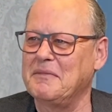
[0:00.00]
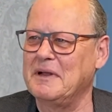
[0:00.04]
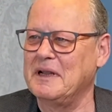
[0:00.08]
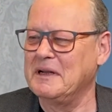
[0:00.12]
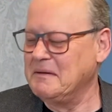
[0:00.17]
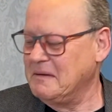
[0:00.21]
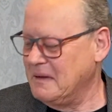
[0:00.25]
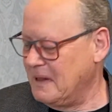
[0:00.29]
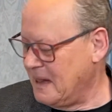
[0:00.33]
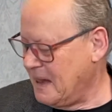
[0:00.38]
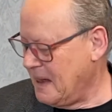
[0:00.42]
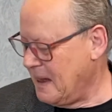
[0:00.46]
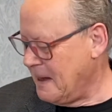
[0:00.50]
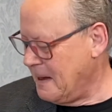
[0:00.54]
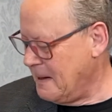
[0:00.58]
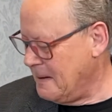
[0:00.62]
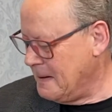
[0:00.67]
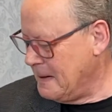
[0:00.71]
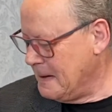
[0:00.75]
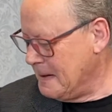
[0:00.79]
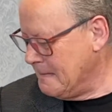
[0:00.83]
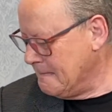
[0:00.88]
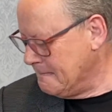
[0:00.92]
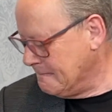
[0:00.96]
But. Oh, I
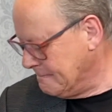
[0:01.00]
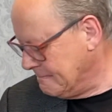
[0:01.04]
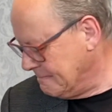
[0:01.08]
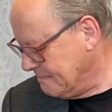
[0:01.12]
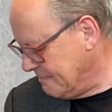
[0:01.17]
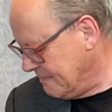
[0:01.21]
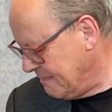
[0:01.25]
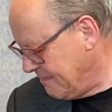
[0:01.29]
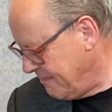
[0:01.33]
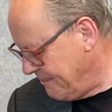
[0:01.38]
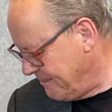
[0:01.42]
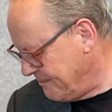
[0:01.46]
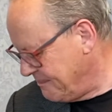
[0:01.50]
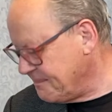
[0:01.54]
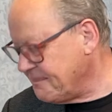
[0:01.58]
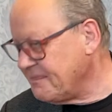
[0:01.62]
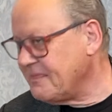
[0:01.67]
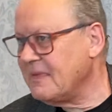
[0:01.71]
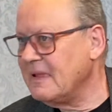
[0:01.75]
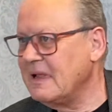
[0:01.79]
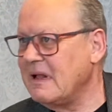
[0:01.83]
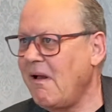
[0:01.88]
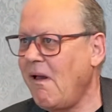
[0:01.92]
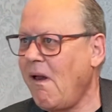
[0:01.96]
know. But I met her, and I
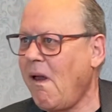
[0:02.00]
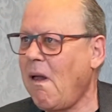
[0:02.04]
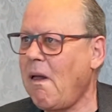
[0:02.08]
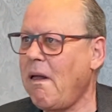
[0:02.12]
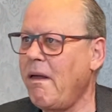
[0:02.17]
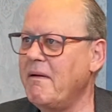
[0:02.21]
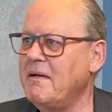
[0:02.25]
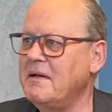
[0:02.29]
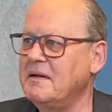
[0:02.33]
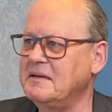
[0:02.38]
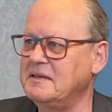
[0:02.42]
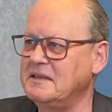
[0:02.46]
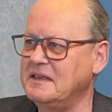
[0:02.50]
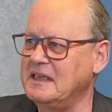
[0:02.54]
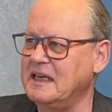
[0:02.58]
met your two daughters